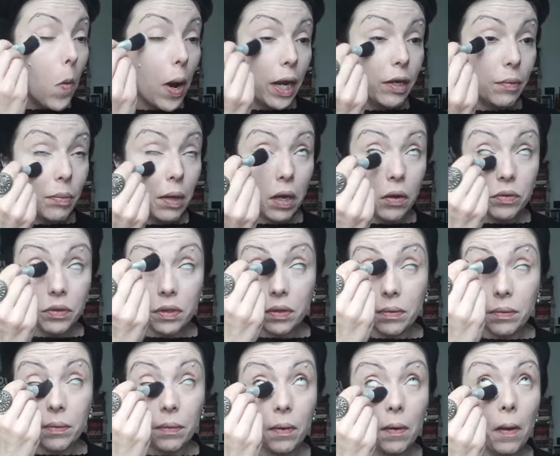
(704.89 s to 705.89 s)
white
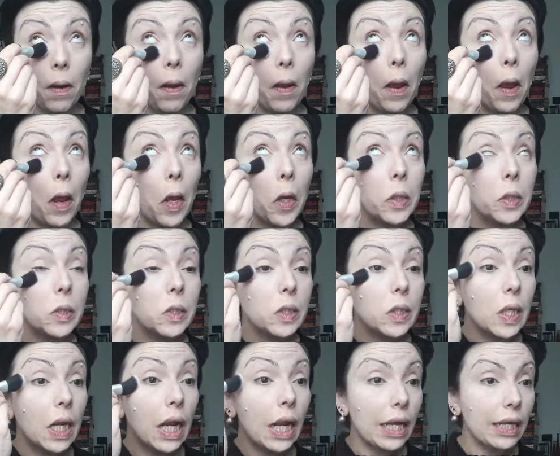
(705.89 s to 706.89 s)
powder and
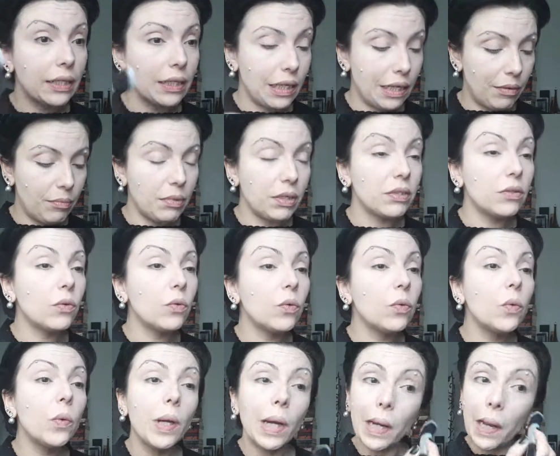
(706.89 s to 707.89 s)
slightly, but
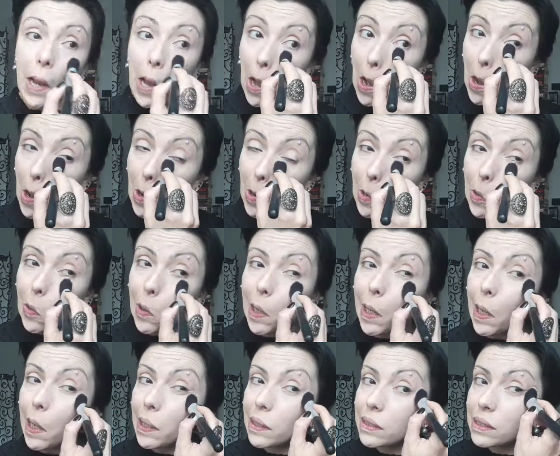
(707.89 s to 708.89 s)
really,
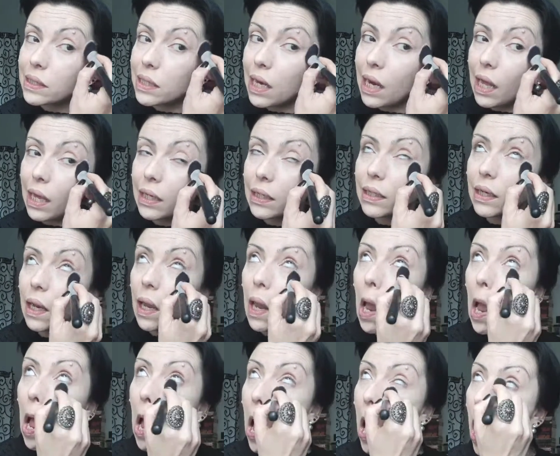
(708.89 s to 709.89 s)
really slightly